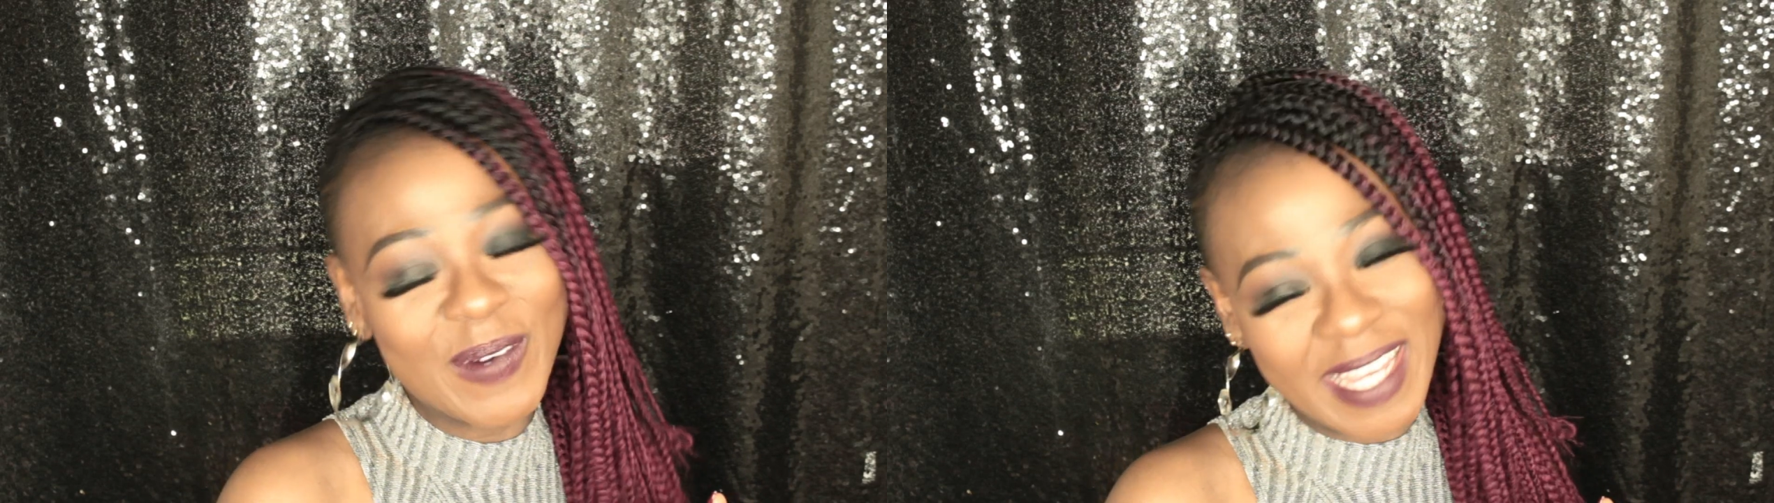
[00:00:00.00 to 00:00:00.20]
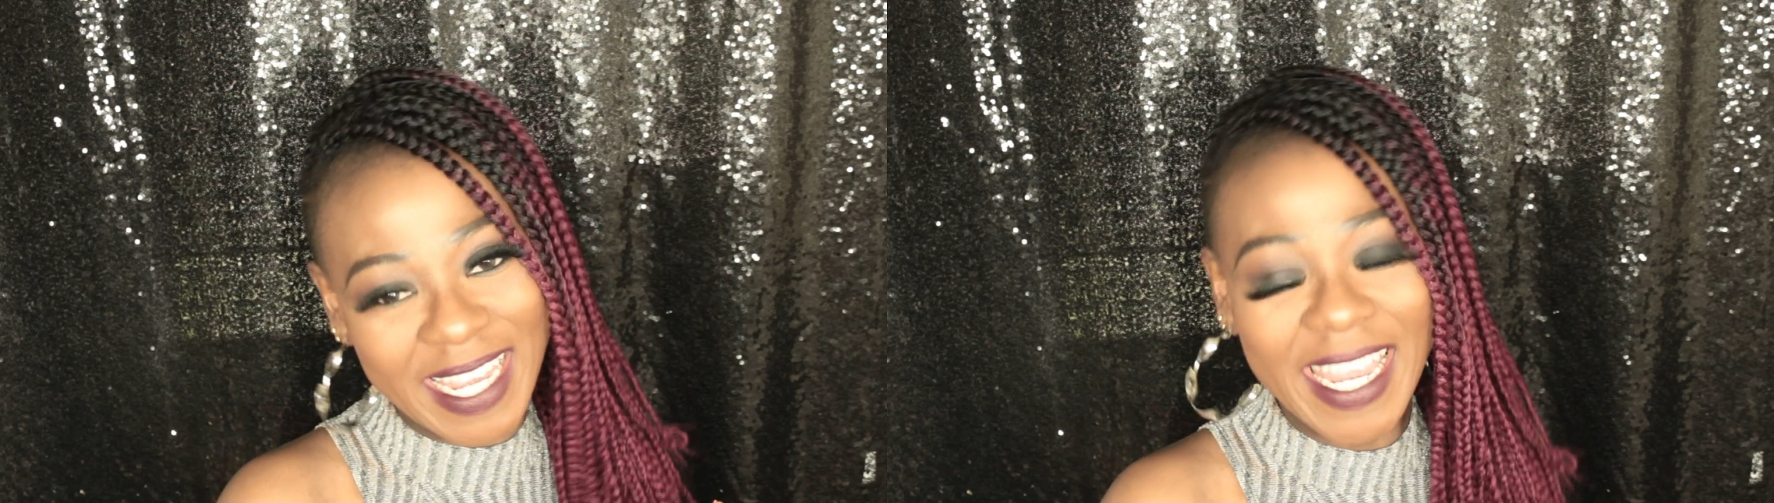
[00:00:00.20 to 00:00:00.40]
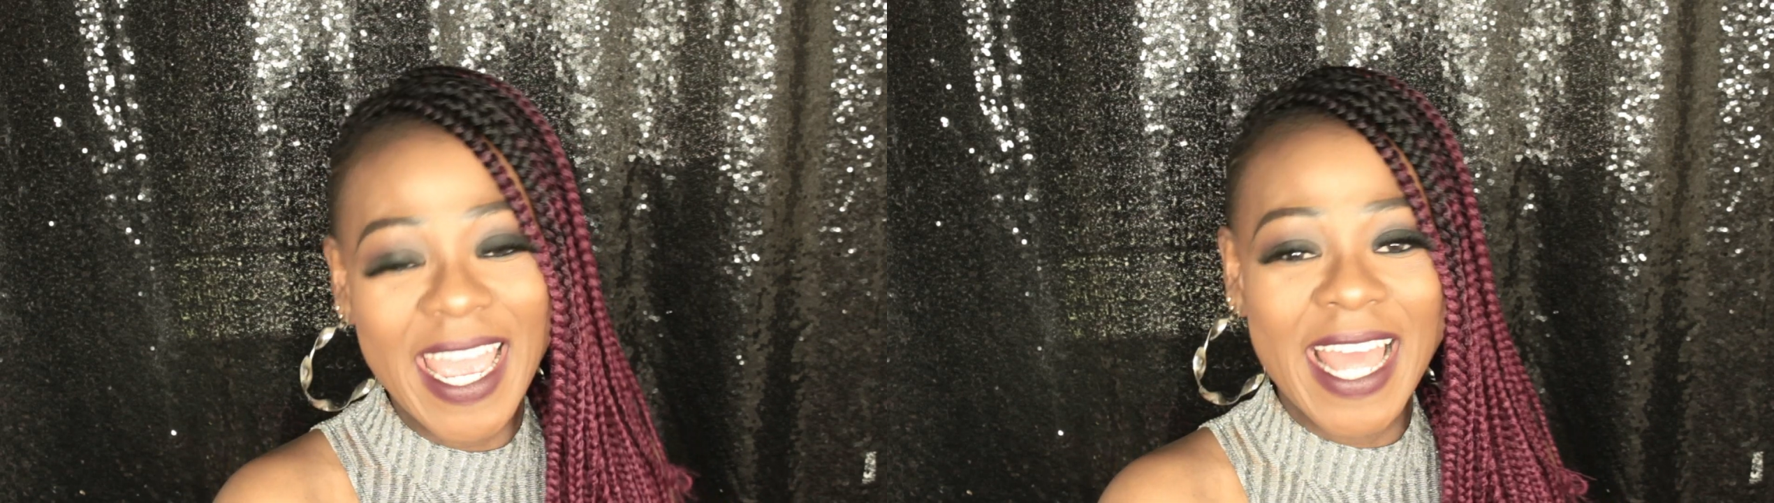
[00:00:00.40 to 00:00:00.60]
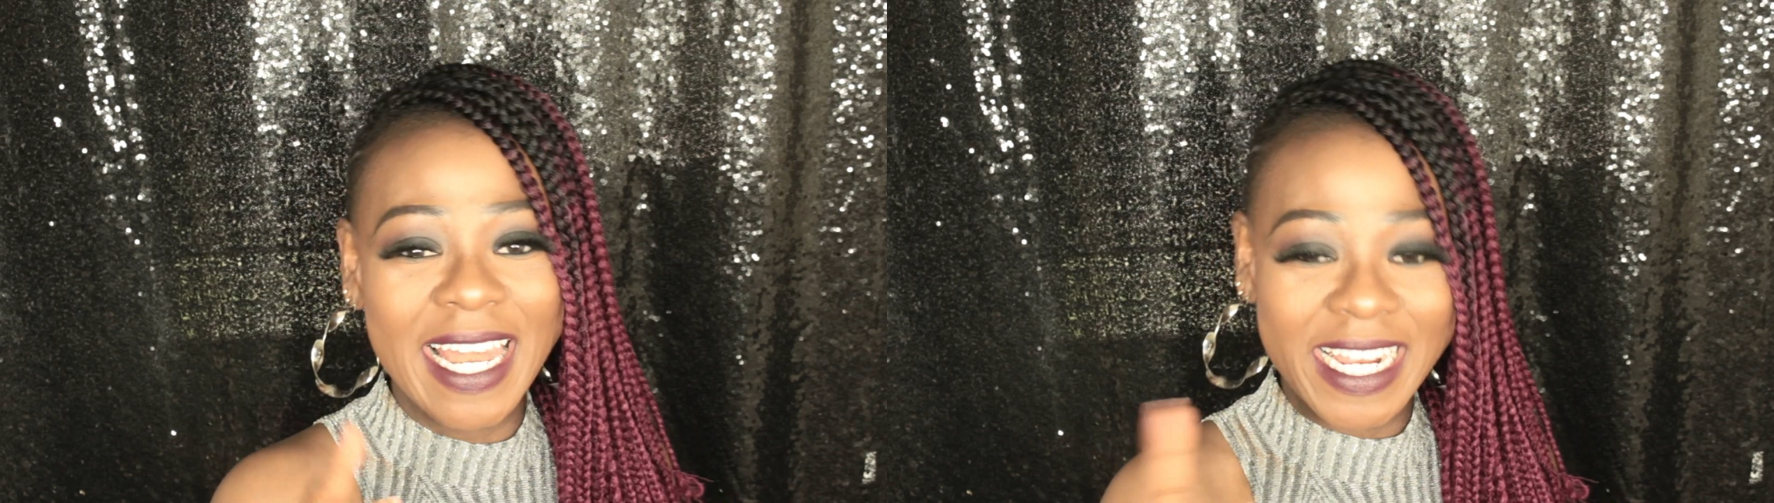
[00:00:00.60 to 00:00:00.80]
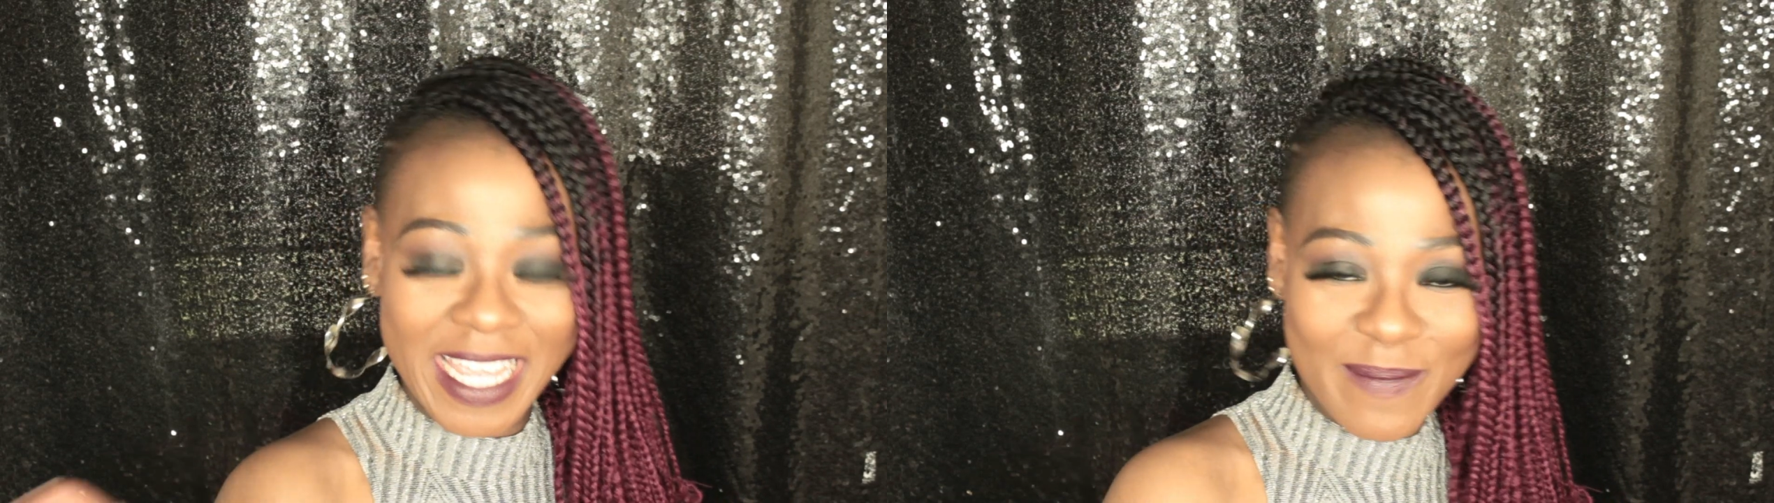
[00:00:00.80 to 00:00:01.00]
Okay,
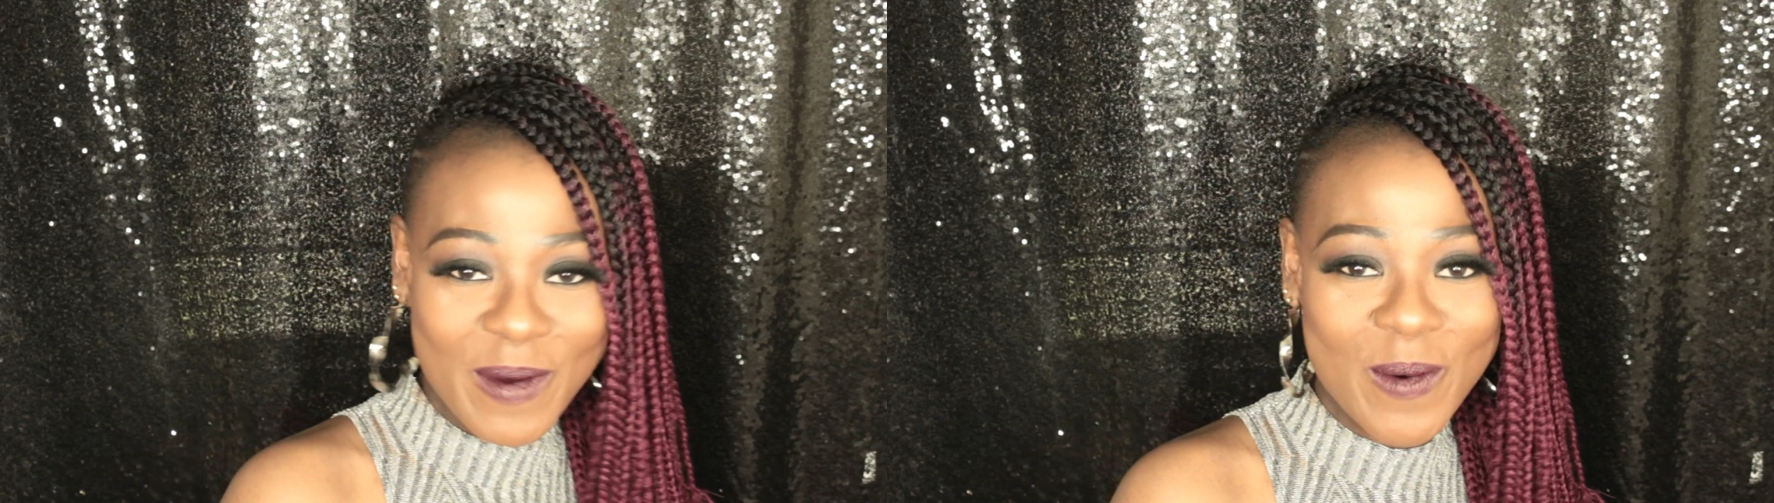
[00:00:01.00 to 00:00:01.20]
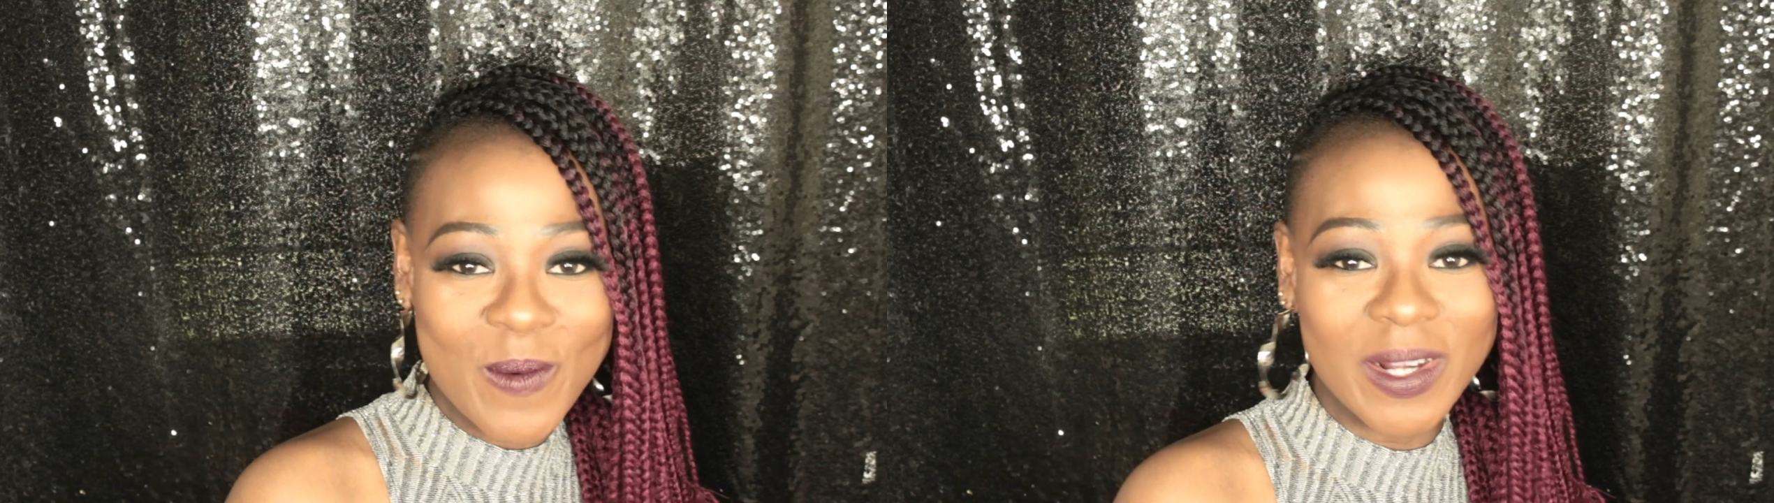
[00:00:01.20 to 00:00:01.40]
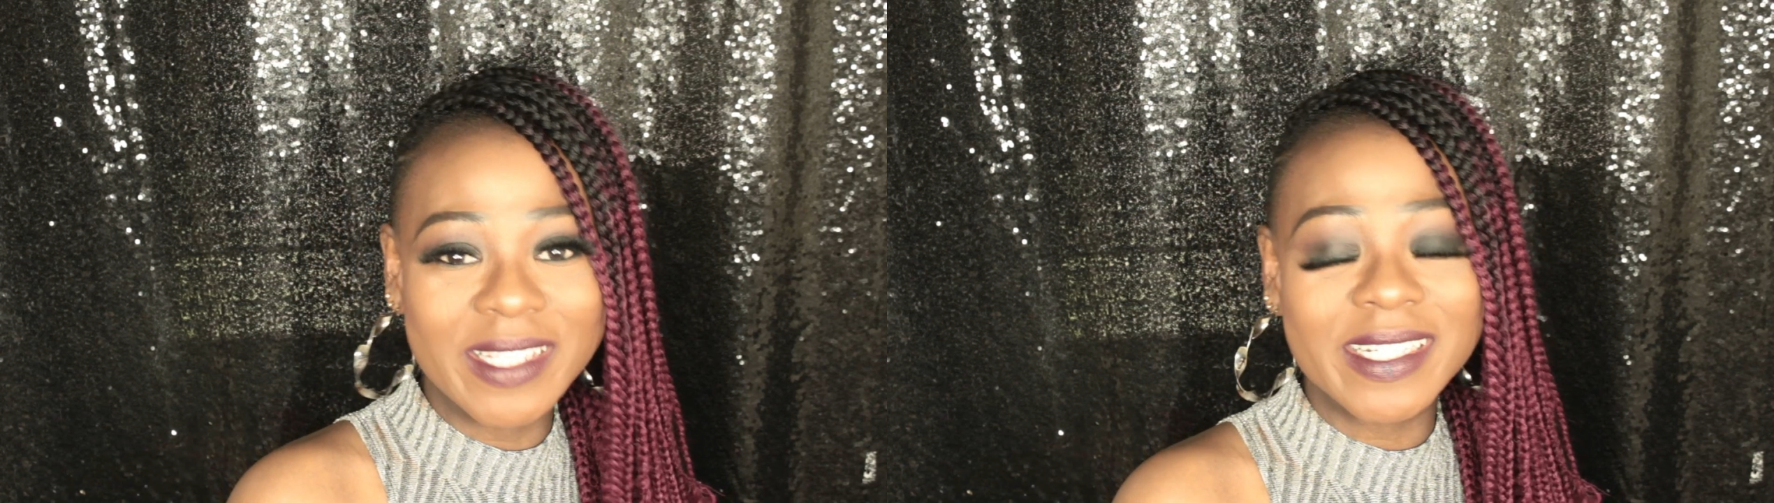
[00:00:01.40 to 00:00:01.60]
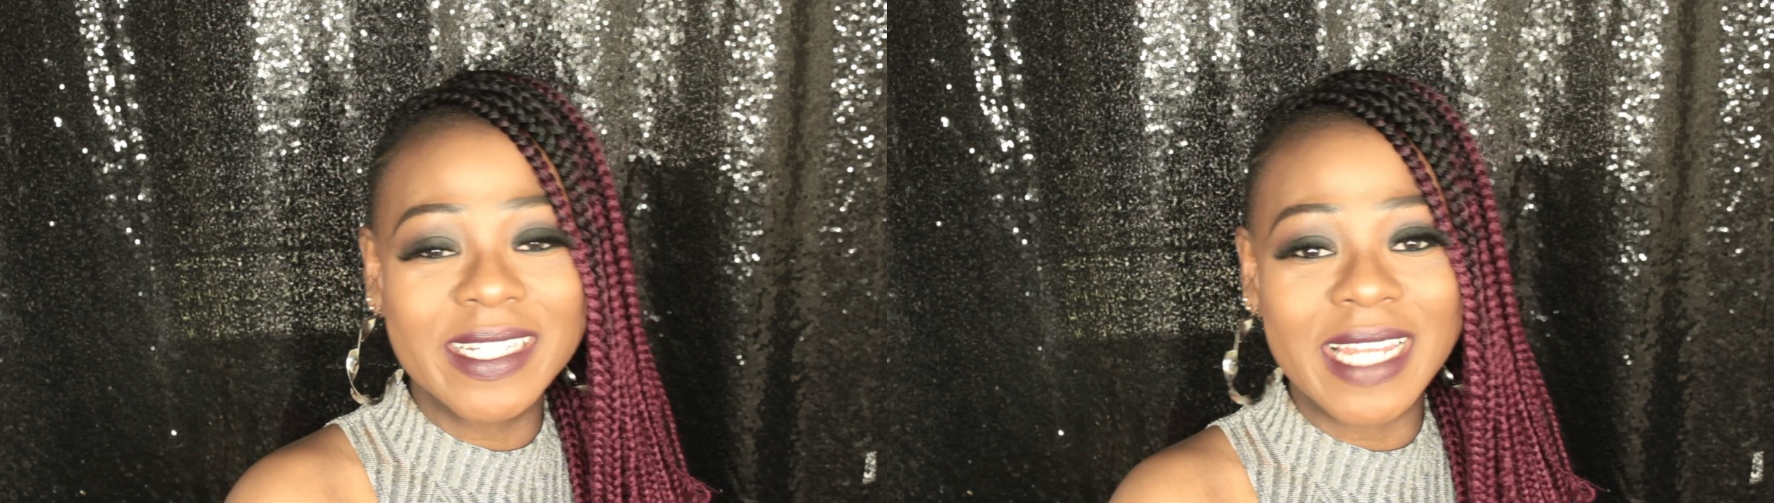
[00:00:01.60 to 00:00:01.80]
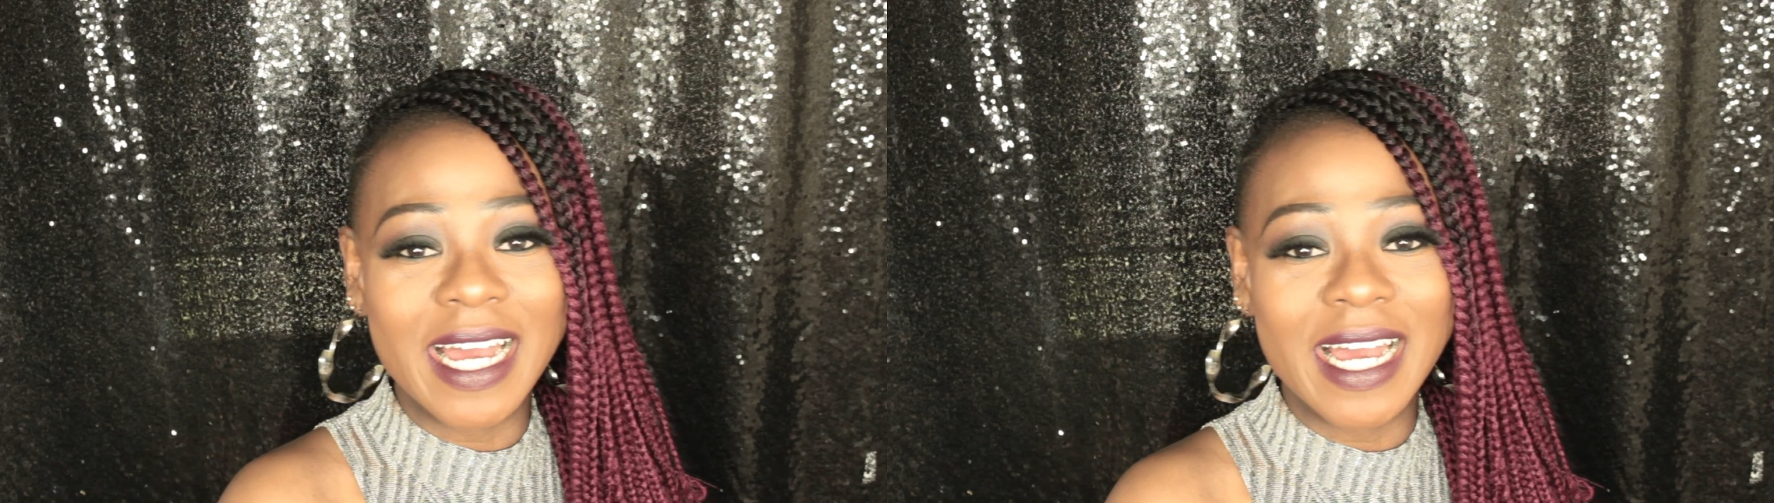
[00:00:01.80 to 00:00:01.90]
keep on watching,